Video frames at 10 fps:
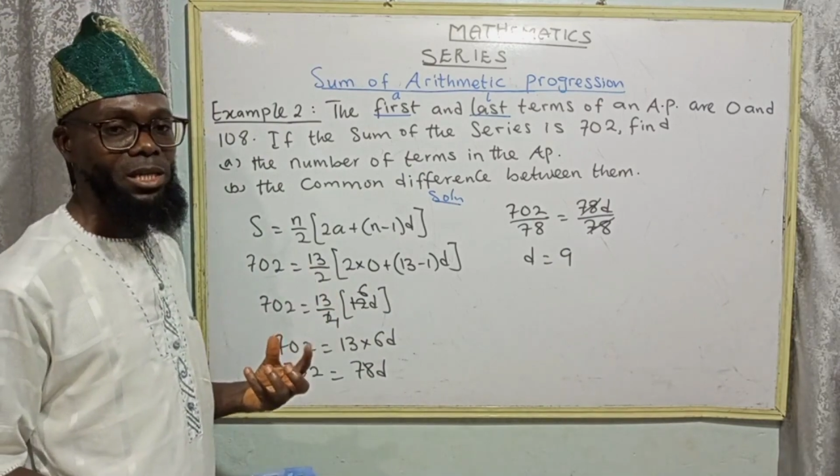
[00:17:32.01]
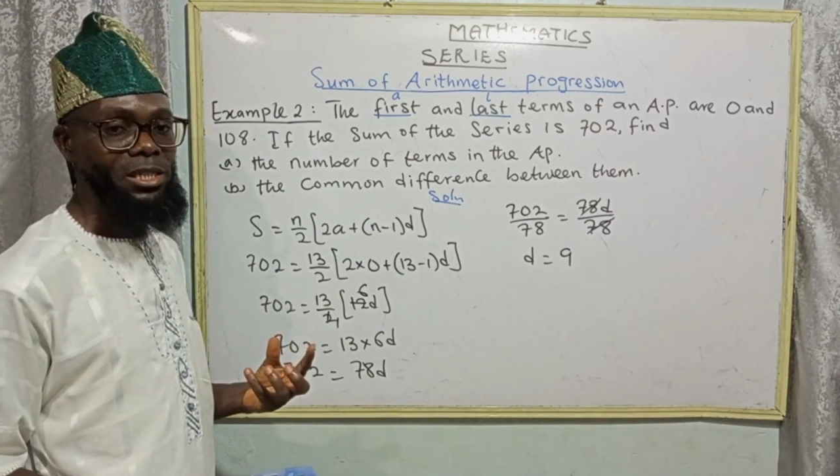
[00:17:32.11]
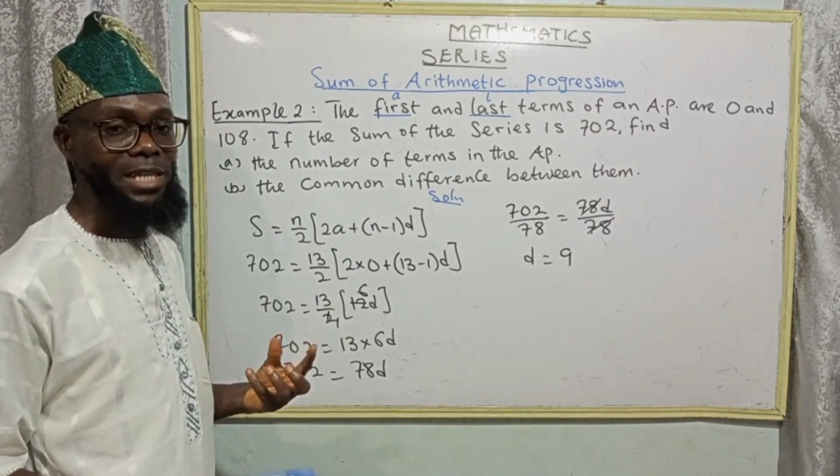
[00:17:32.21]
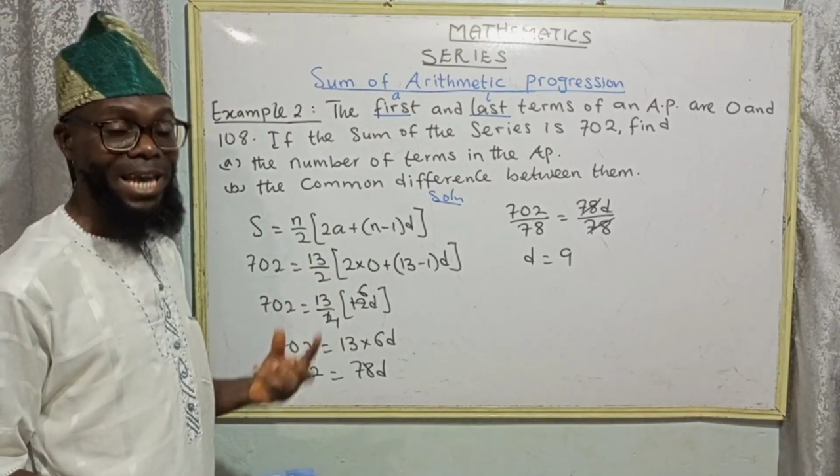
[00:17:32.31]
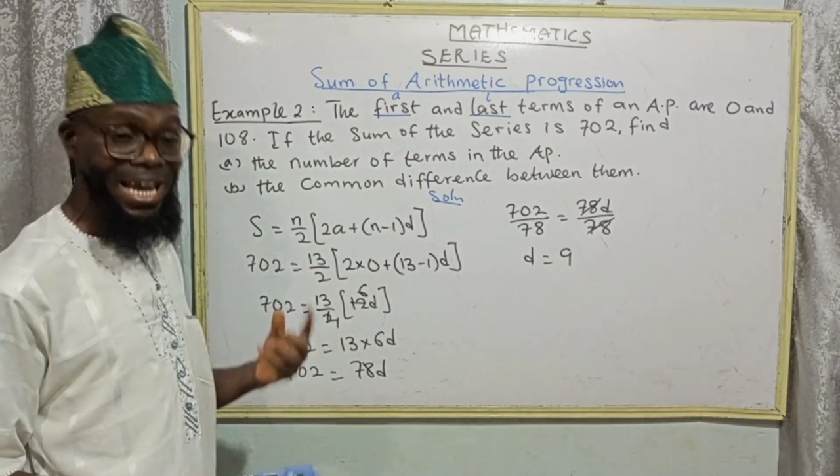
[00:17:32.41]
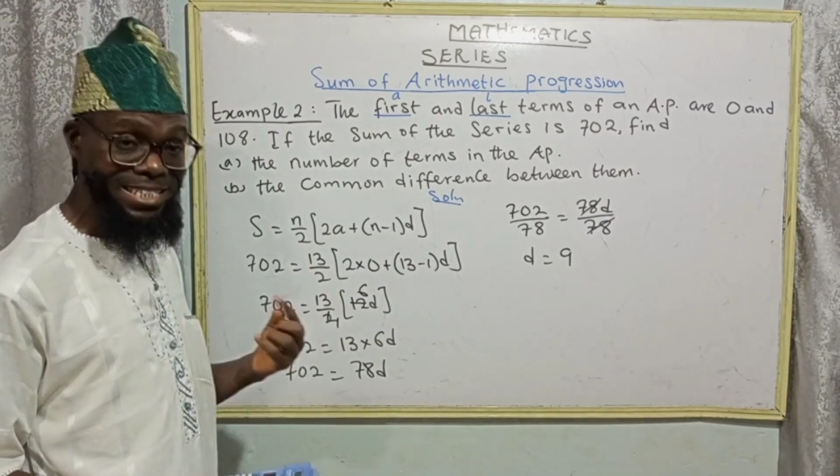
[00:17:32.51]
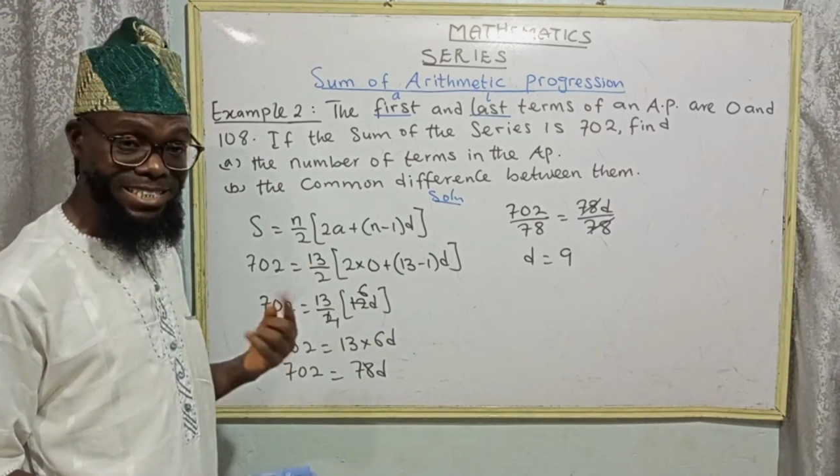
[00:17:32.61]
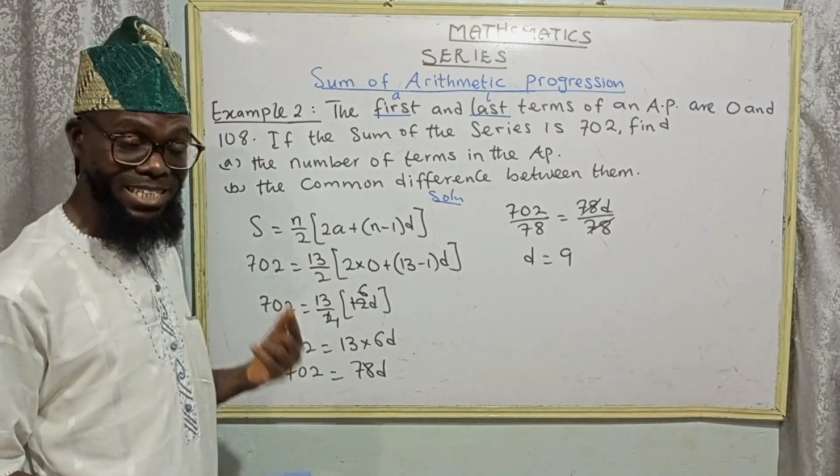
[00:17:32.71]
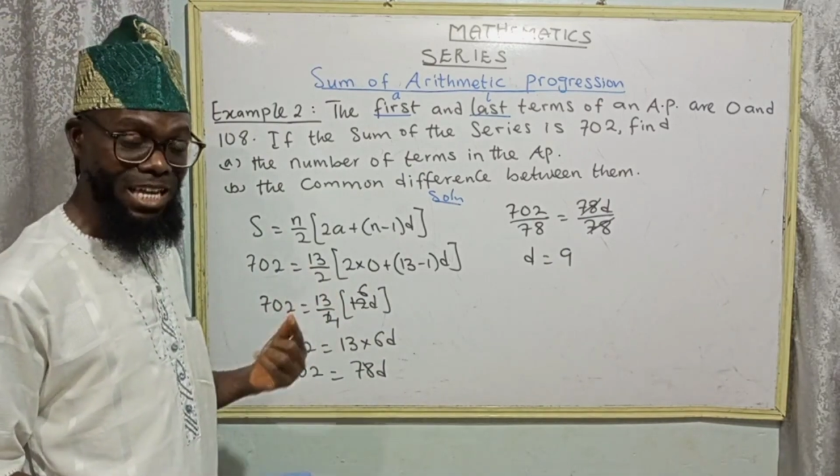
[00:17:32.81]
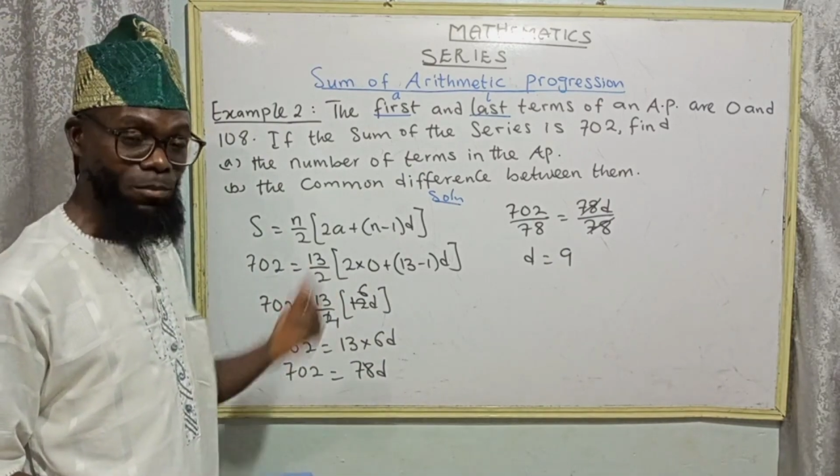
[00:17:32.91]
the
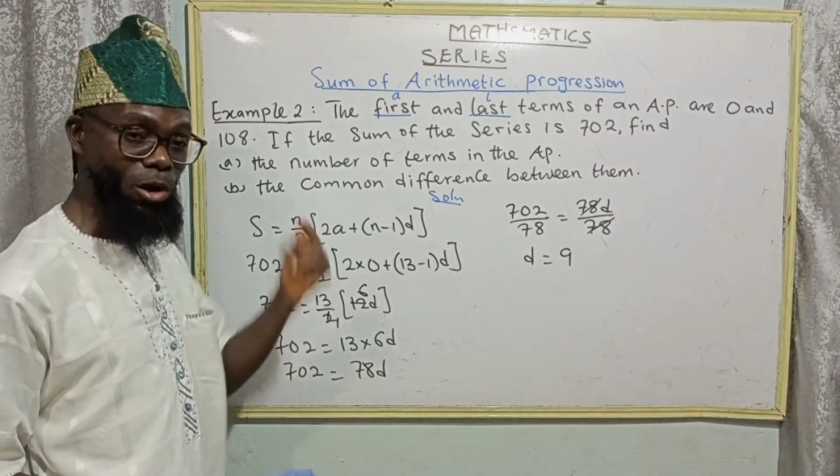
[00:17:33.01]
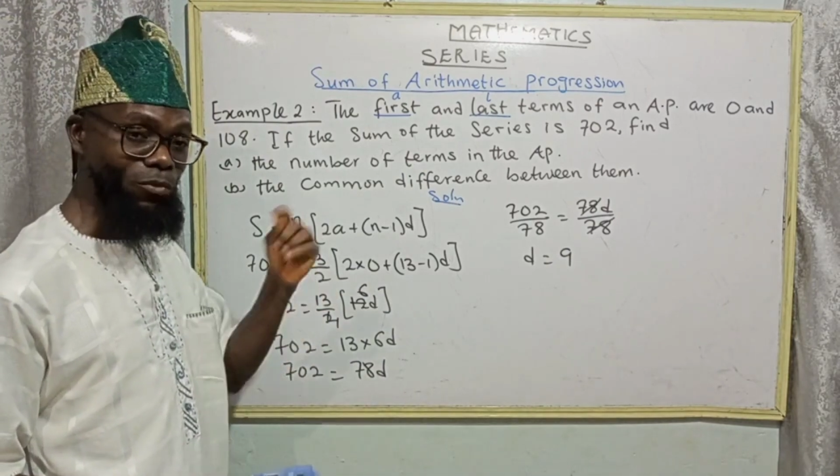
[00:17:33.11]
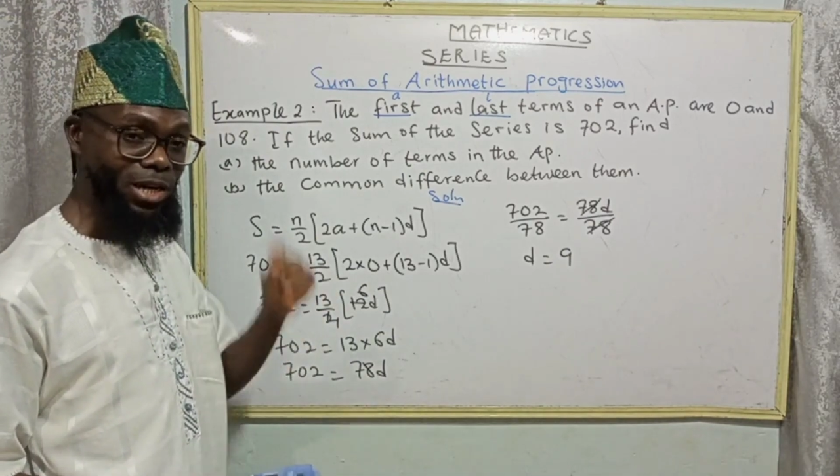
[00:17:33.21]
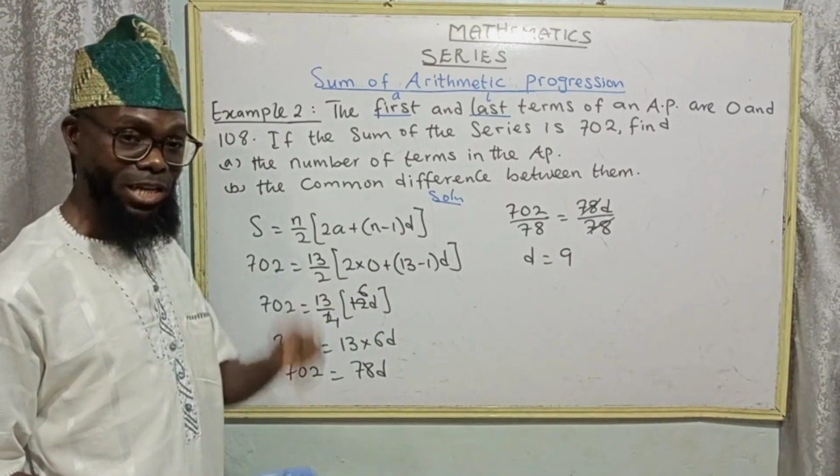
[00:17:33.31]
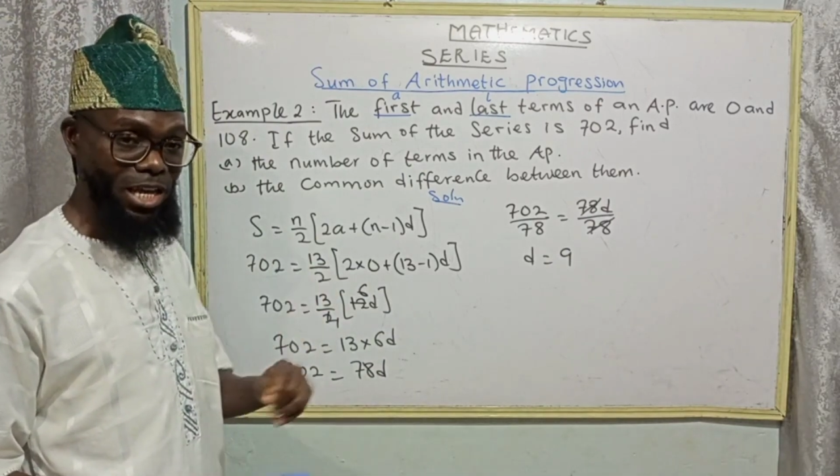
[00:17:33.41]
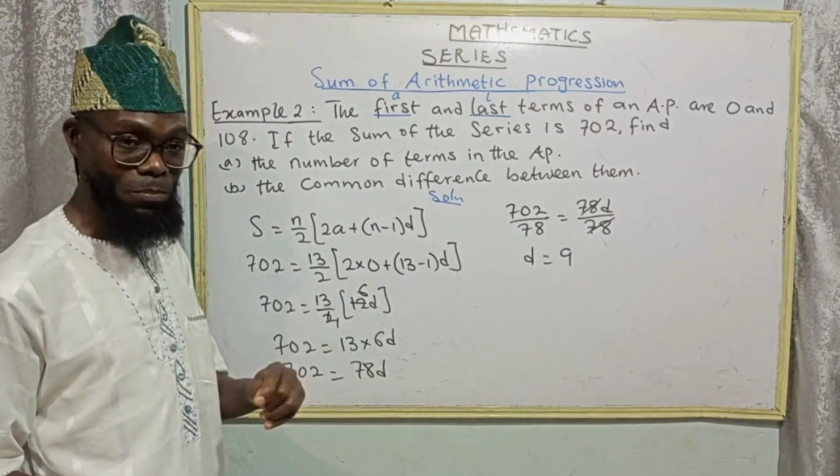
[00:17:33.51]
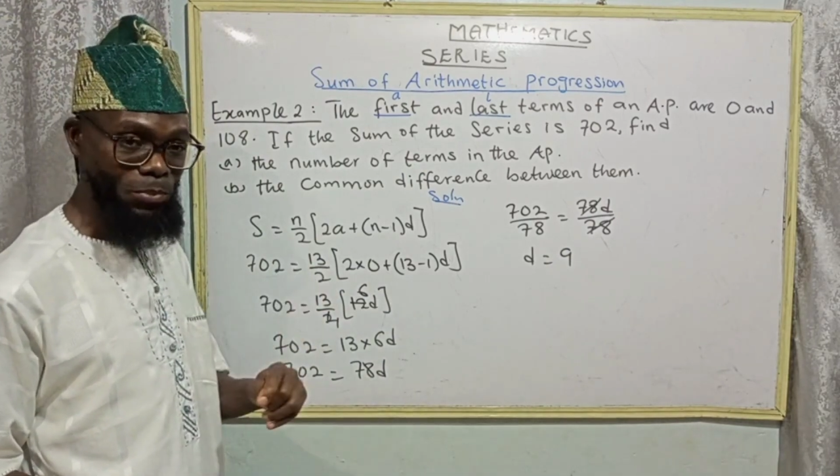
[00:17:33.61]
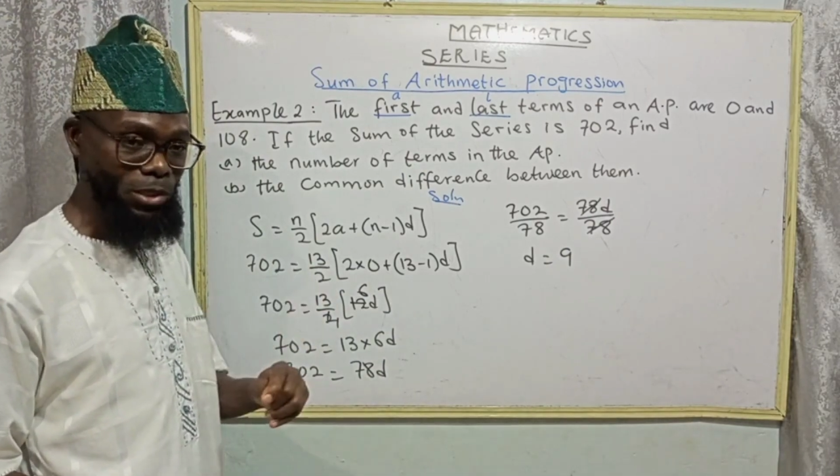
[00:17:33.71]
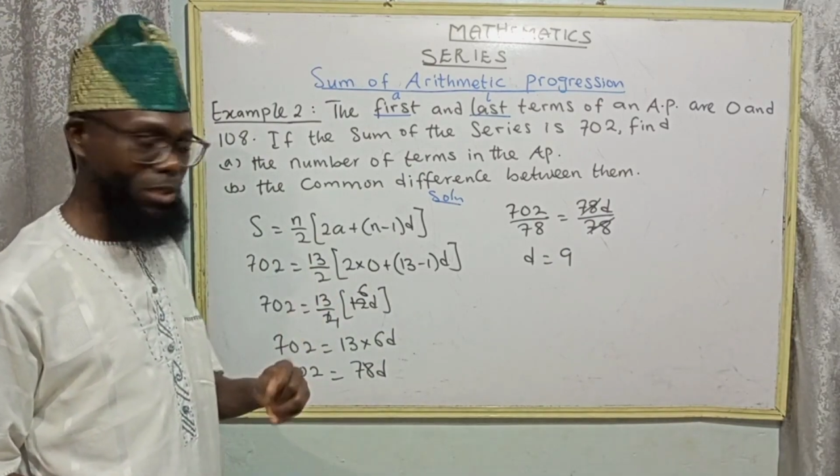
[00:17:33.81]
nth term of an AP,